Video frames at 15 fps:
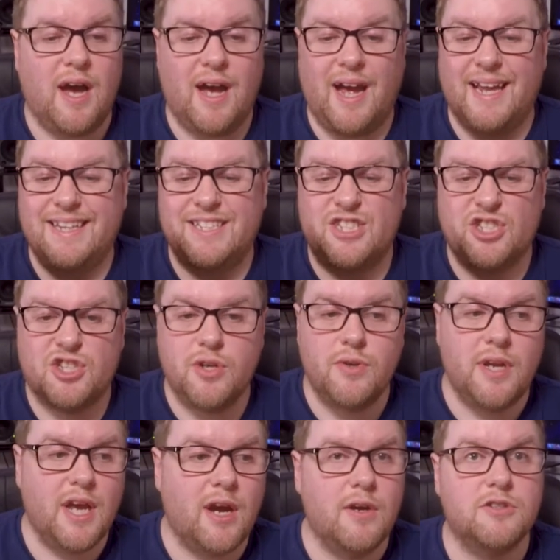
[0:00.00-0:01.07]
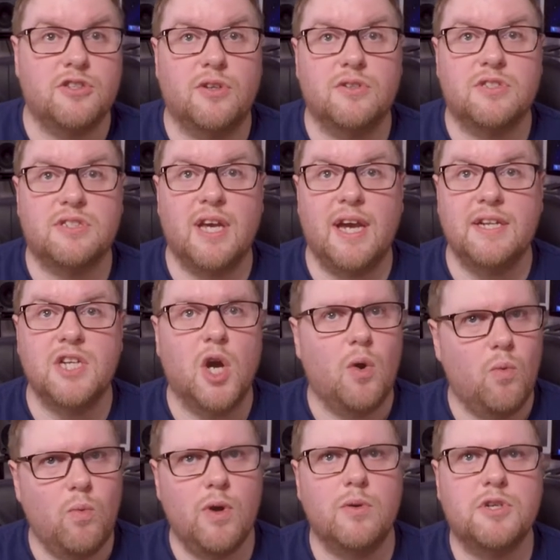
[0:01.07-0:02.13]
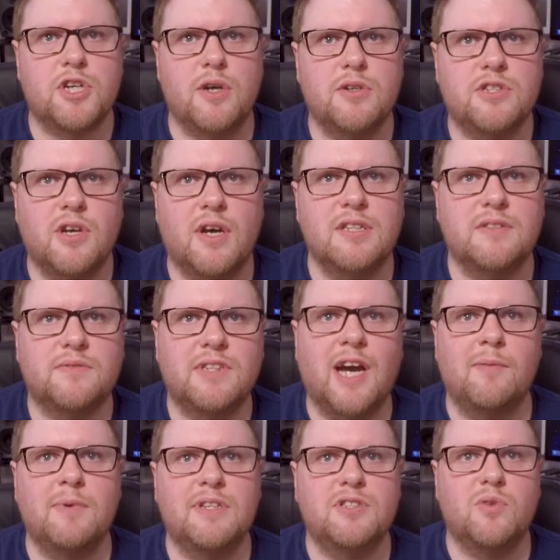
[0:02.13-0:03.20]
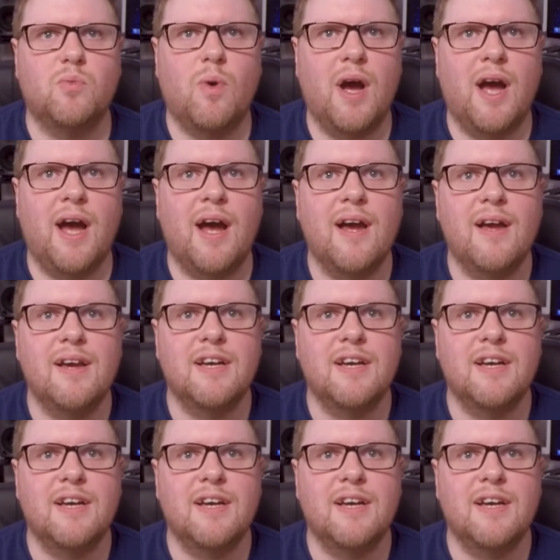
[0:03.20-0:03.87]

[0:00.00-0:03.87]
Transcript: in studios and on stage will show signs of damage and wear.